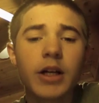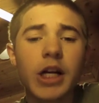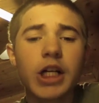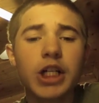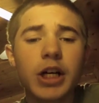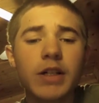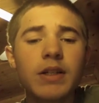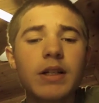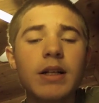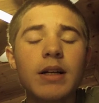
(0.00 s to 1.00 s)

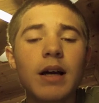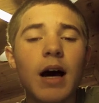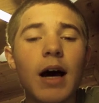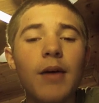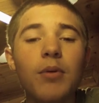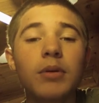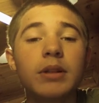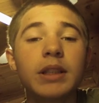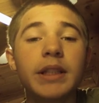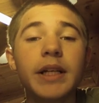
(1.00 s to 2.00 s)
Justin, I will
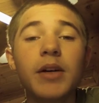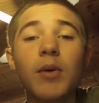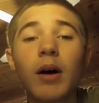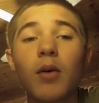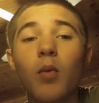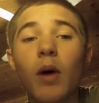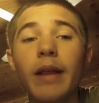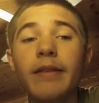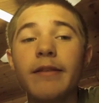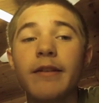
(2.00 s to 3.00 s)
see you on
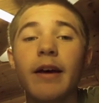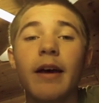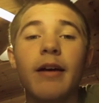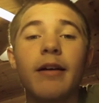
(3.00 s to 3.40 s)
Wednesday.